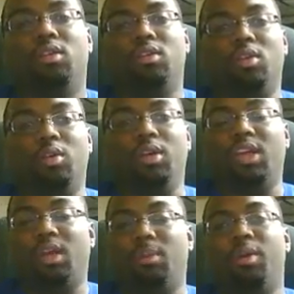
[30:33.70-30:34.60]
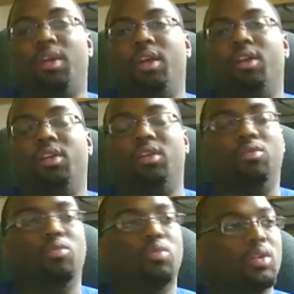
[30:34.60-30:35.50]
You know, he came out here,
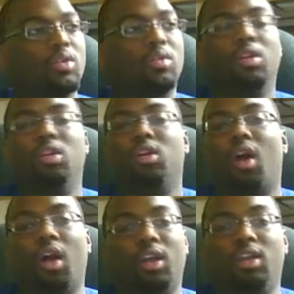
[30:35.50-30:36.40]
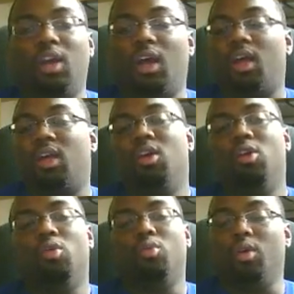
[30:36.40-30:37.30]
real cocky guy,
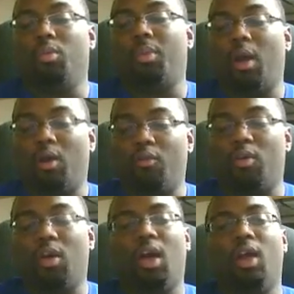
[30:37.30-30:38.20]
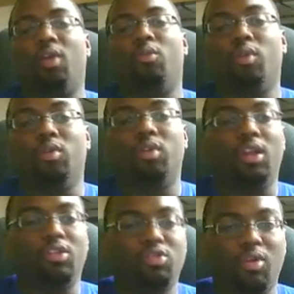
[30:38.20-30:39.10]
real powerful guy, real
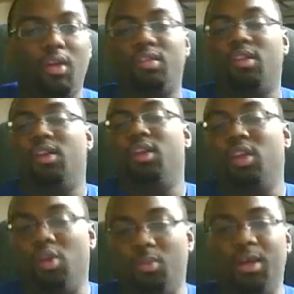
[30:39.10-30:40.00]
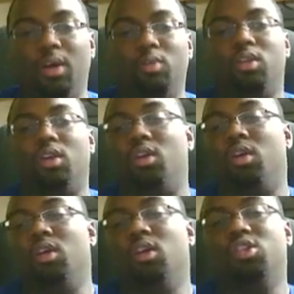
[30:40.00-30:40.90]
nice strikes. He'll be out
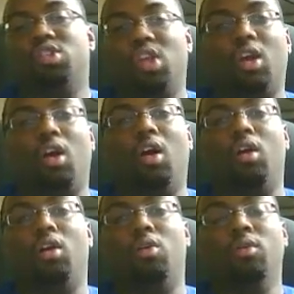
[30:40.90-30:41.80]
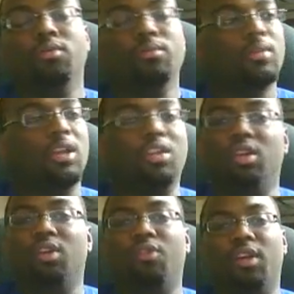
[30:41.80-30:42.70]
there. Chet Congo, he's
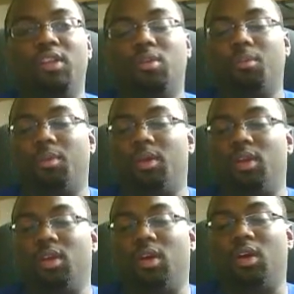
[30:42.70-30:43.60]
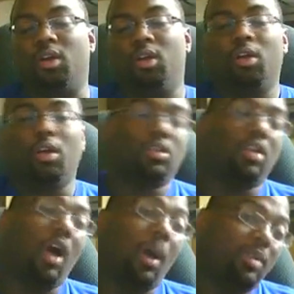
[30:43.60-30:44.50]
gonna fight somebody, a
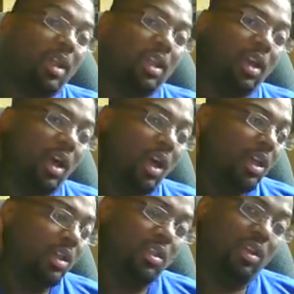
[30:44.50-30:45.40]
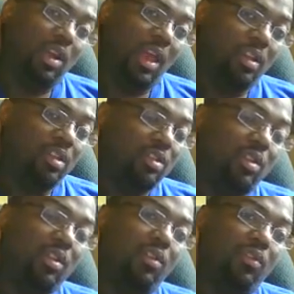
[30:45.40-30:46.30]
top 10 guy in the next
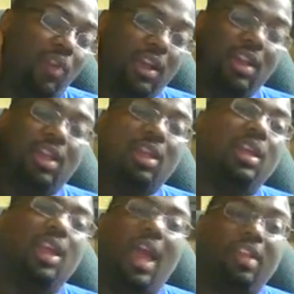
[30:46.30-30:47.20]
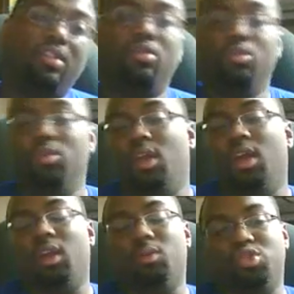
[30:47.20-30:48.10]
fight. He has to,
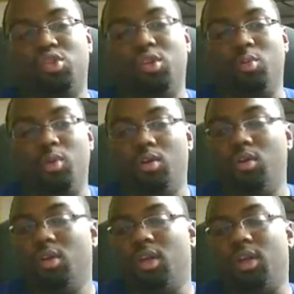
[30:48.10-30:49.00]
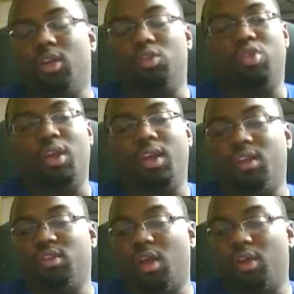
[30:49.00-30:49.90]
and I'm sure he will. And he'll try and get
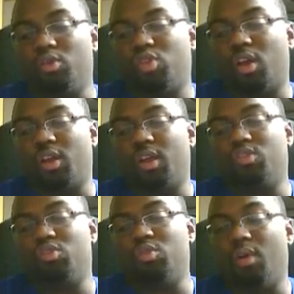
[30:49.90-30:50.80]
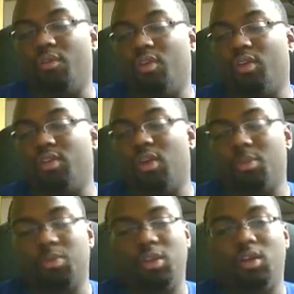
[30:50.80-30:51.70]
his title shot against whoever is
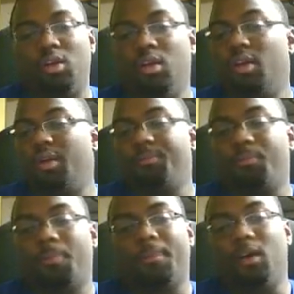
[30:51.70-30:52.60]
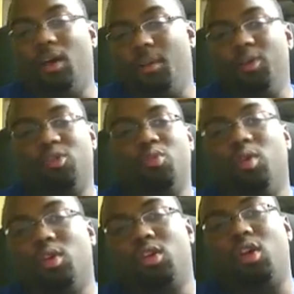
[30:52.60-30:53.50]
up there. It was a
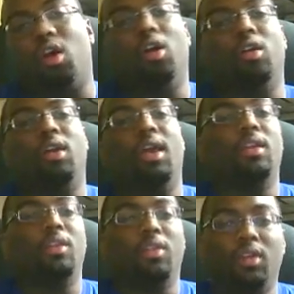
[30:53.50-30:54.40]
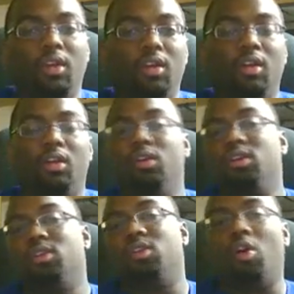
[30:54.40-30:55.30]
real good card. End of the year,
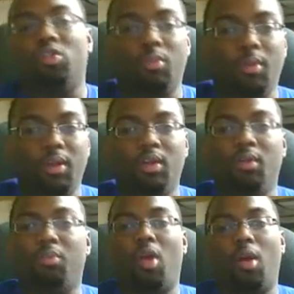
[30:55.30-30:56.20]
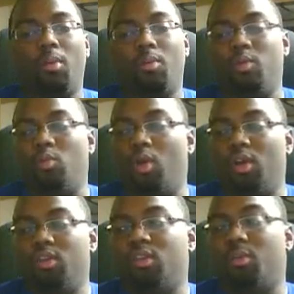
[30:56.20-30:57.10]
the Ultimate. It probably
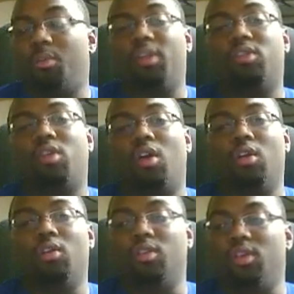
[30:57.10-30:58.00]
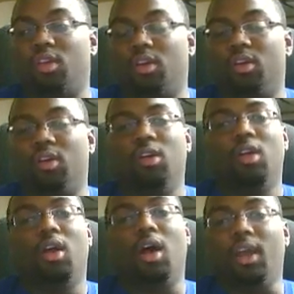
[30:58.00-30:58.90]
was their best card of the year.
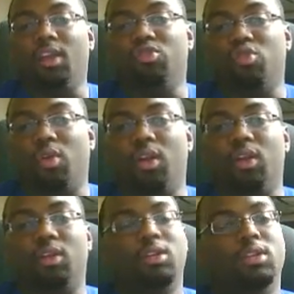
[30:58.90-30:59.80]
I enjoyed it.